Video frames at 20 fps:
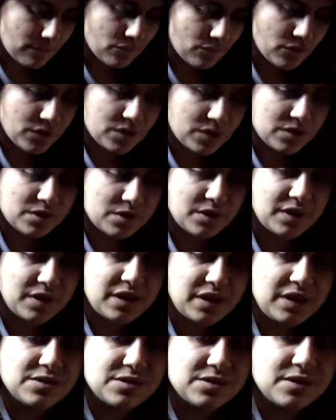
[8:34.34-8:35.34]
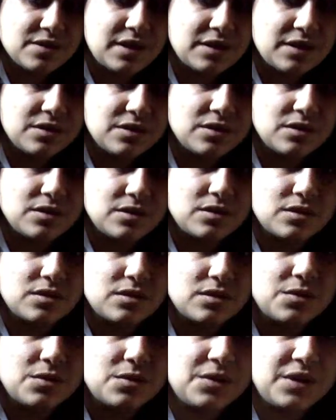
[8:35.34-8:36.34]
so he's like the
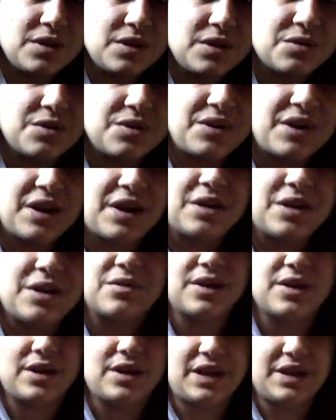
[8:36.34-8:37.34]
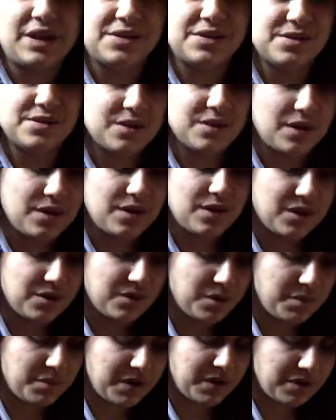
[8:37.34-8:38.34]
only other one right now that needs a neck
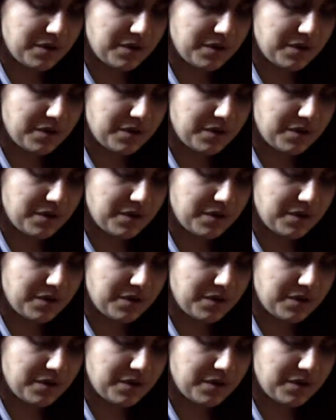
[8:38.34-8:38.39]
ribbon.